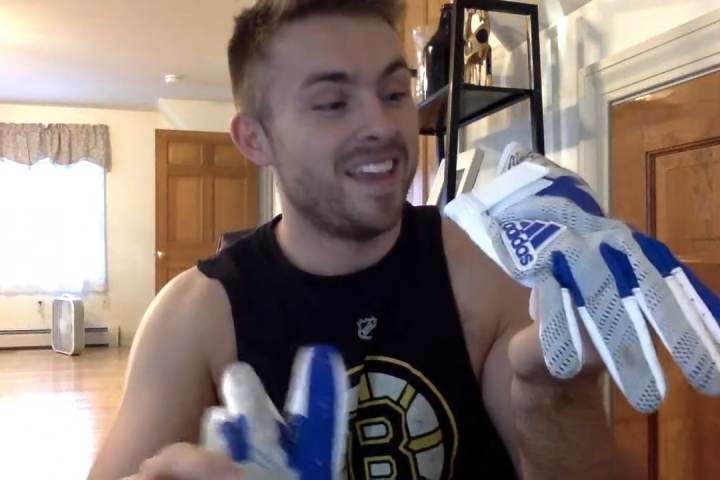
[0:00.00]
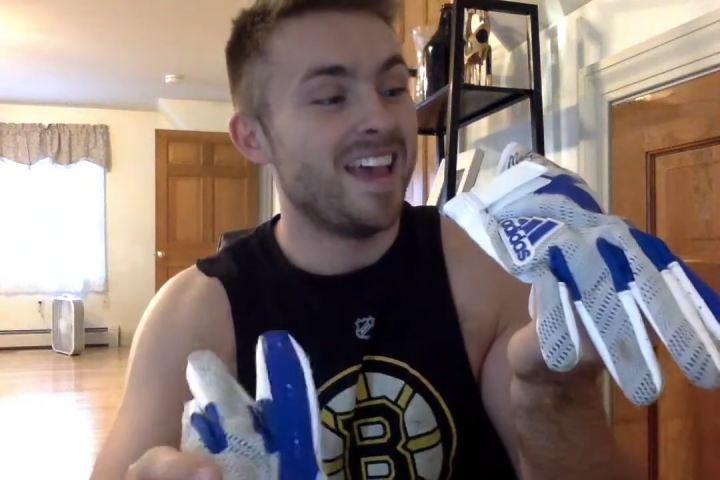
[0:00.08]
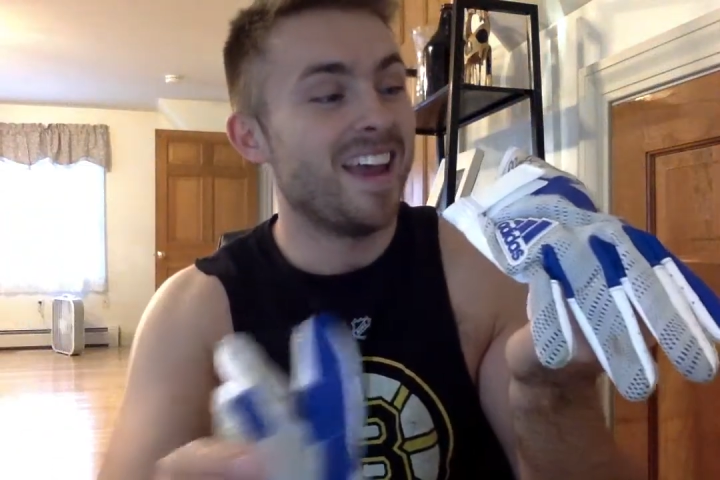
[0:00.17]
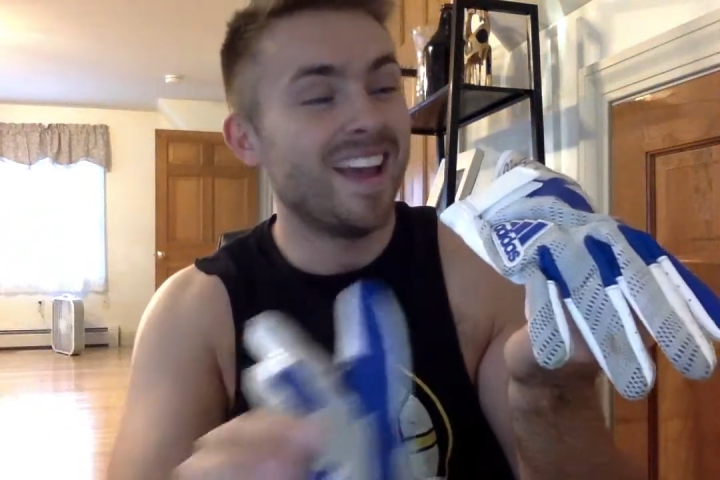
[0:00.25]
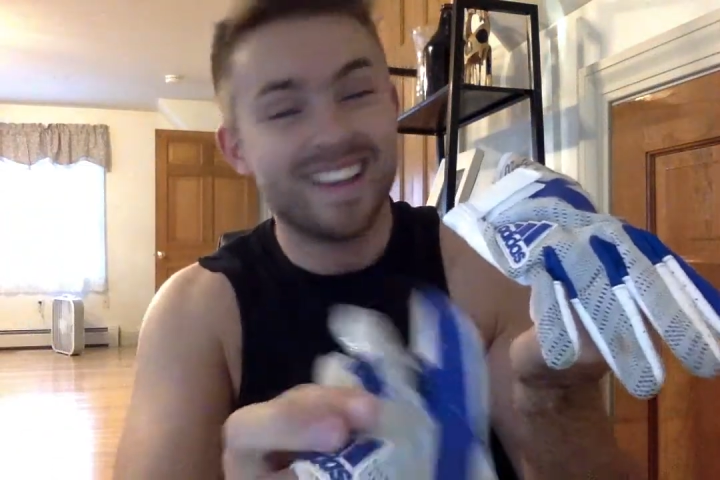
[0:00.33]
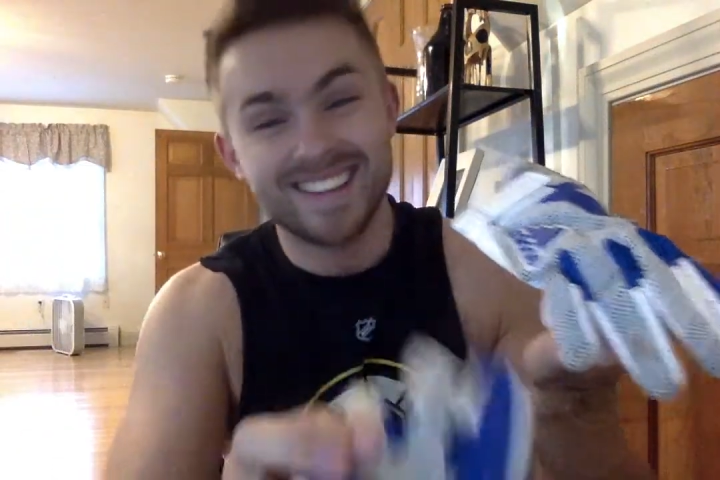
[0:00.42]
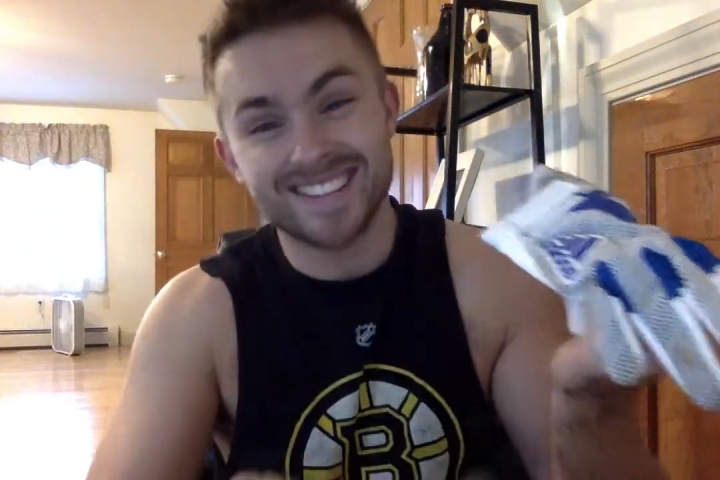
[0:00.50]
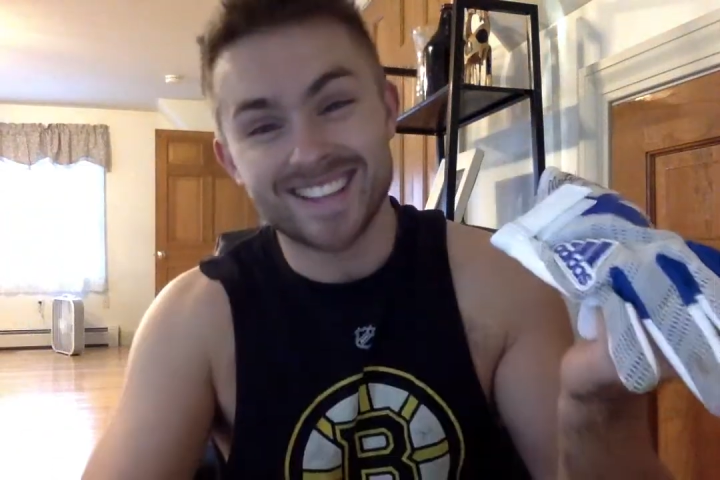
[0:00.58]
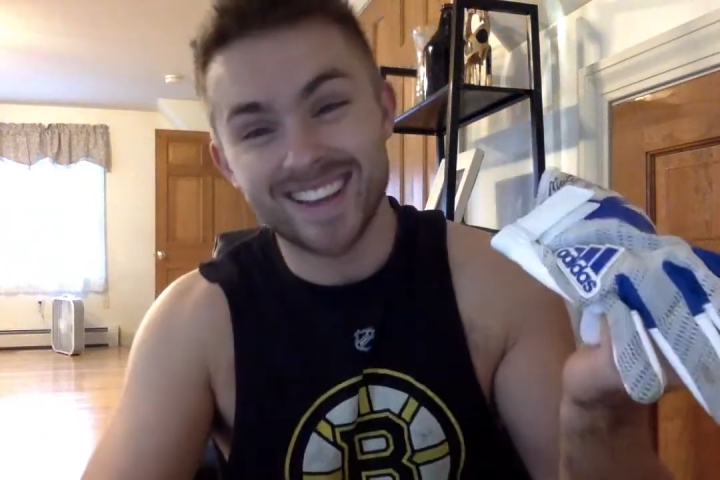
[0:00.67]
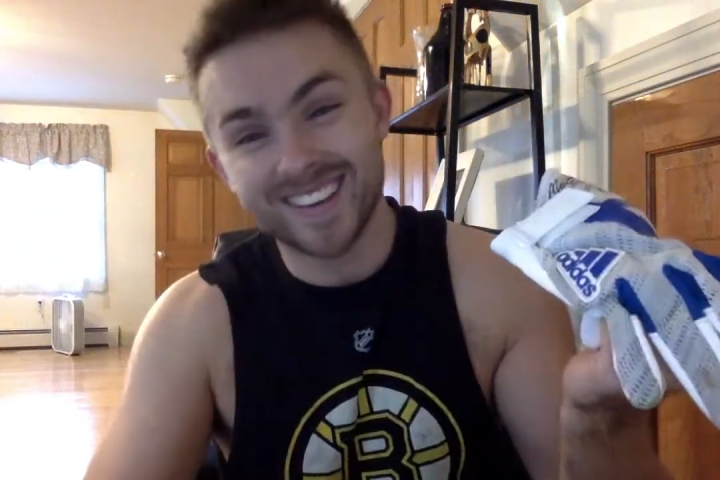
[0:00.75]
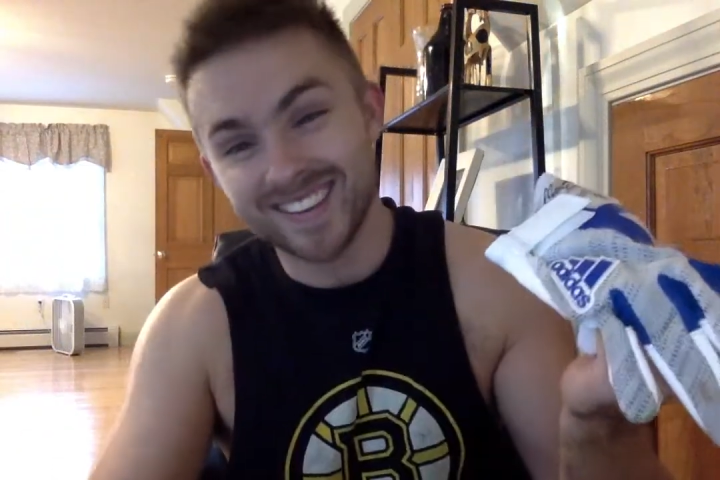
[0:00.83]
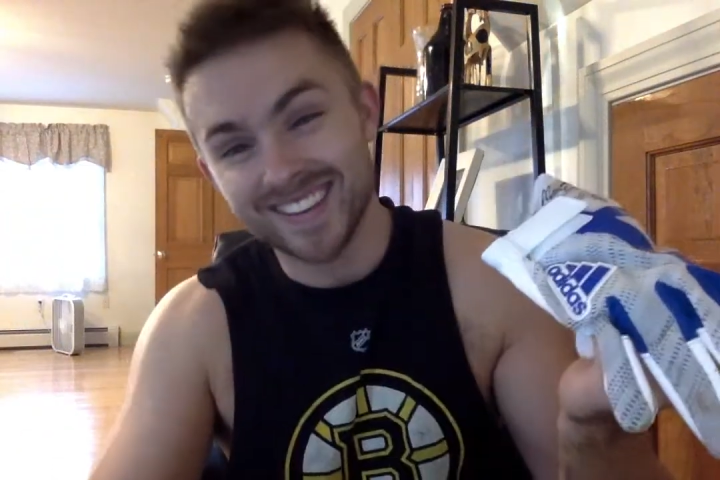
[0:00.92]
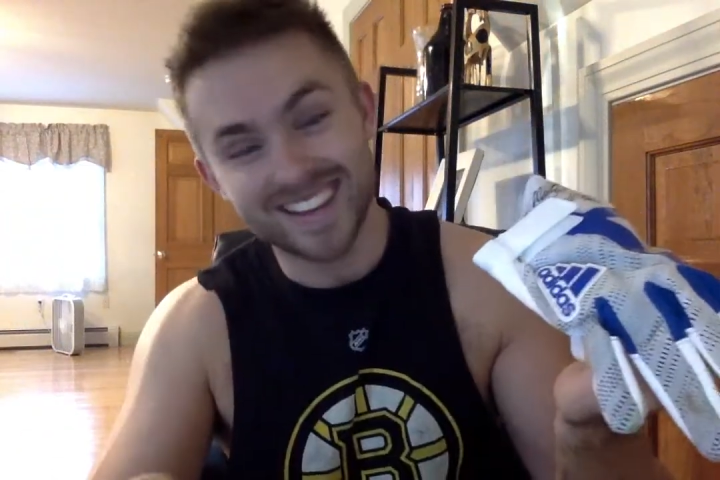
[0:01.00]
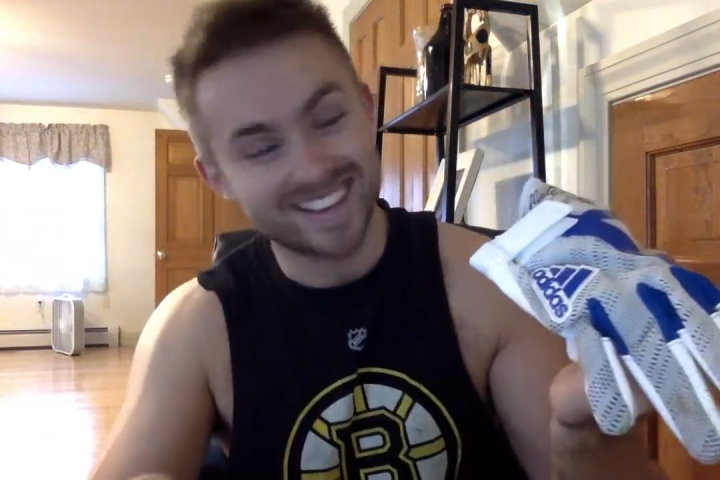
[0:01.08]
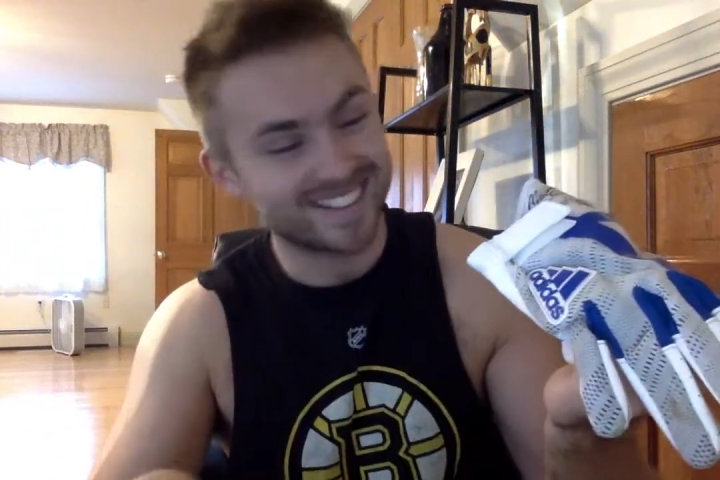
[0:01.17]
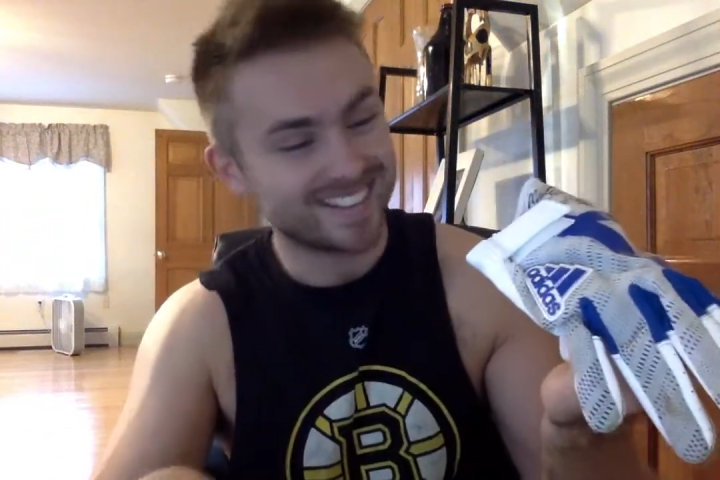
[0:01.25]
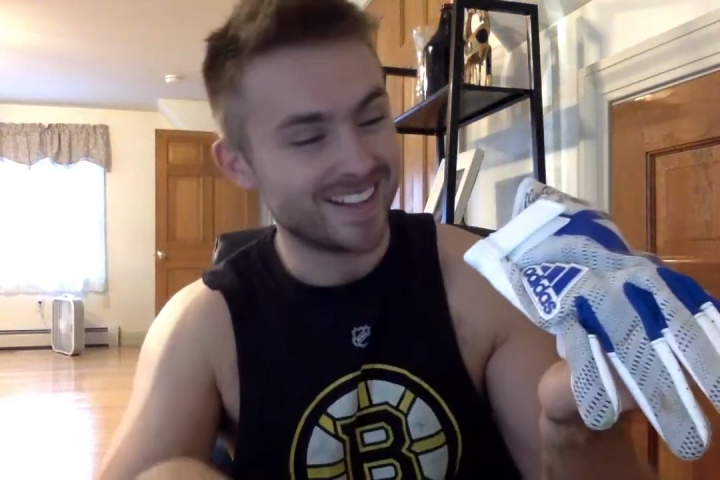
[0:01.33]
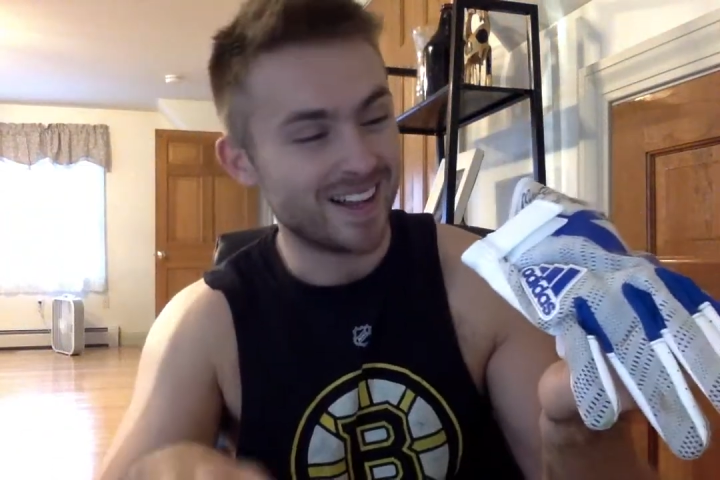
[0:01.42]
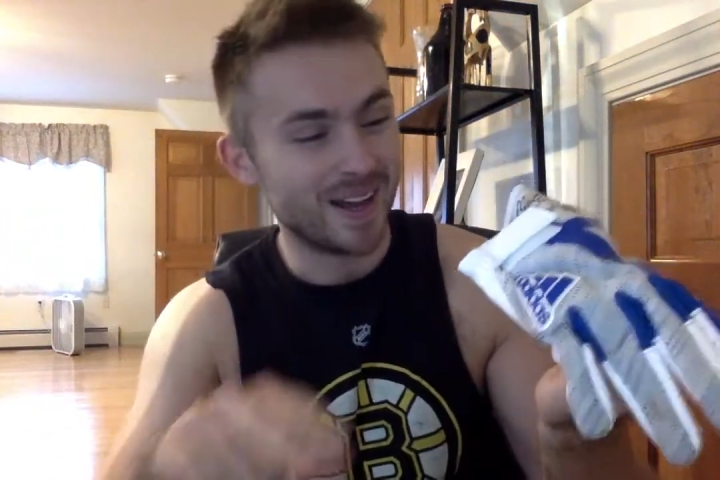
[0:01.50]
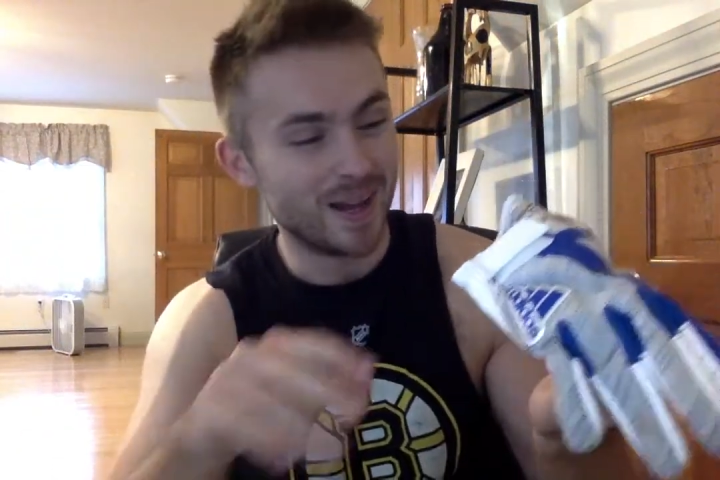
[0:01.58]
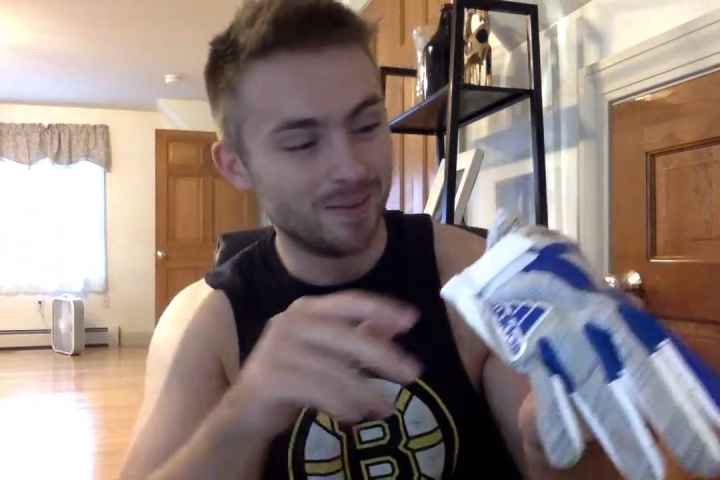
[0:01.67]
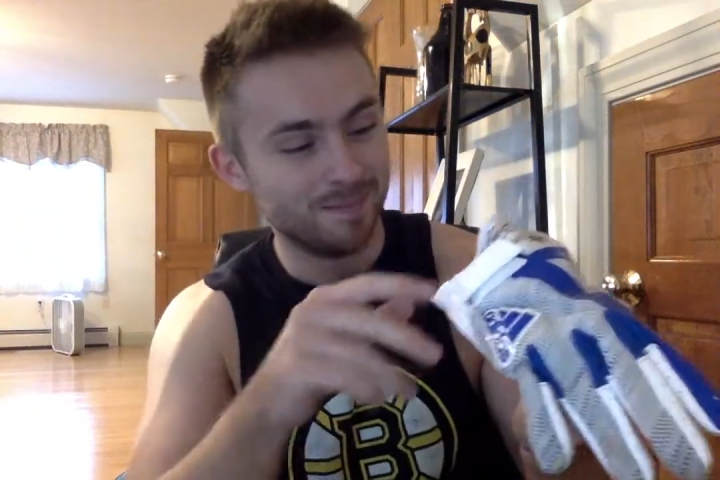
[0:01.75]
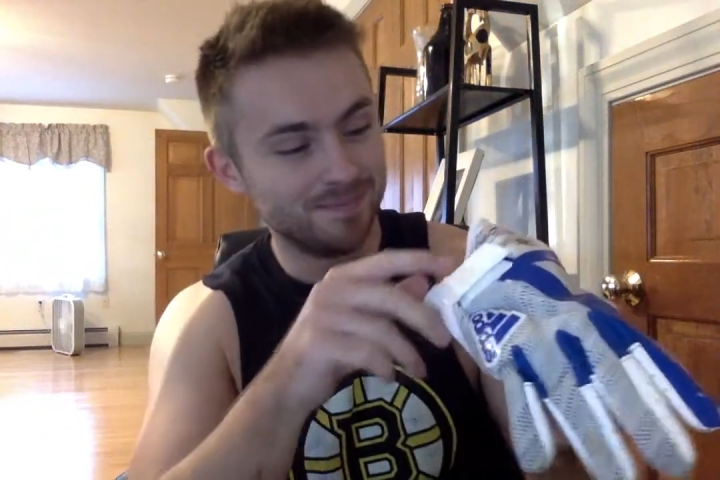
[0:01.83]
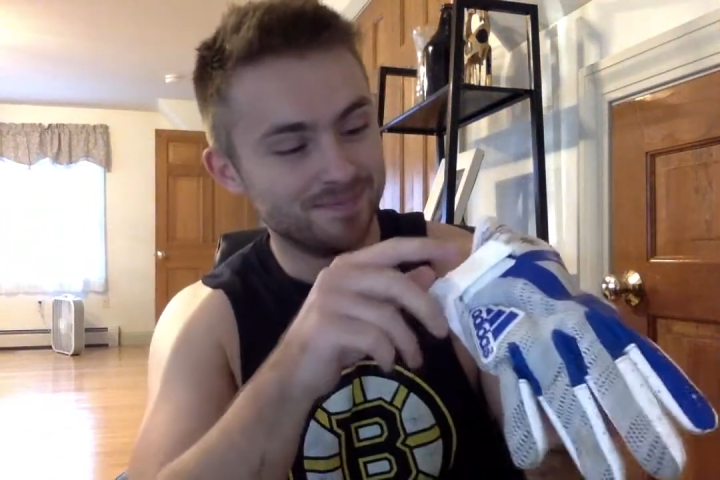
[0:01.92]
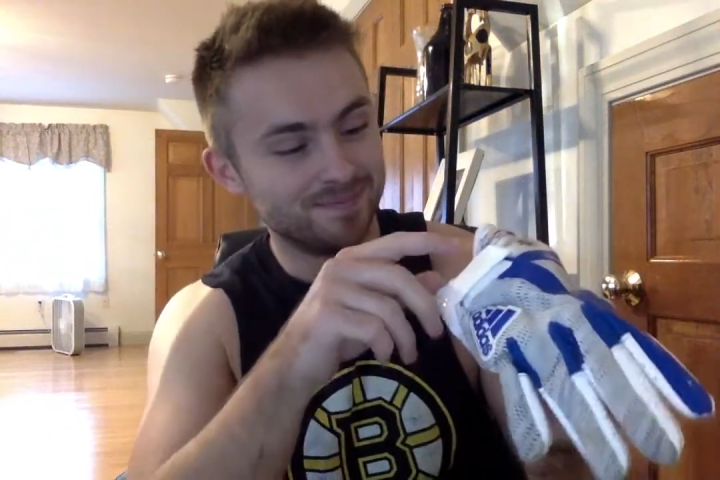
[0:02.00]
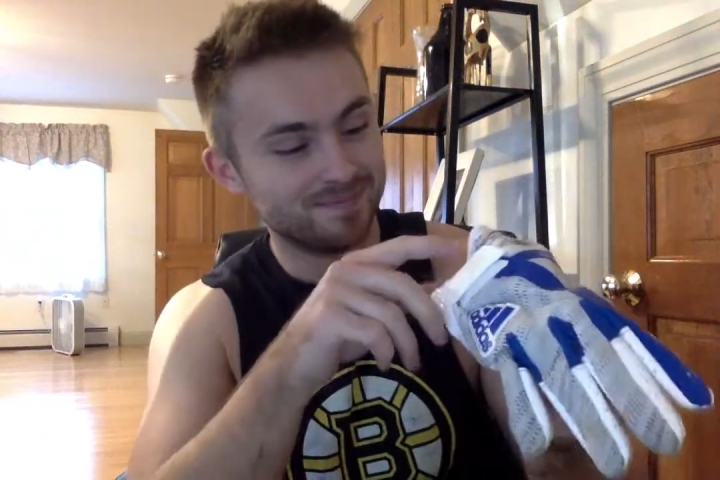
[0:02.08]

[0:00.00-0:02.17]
And I can tell you this. I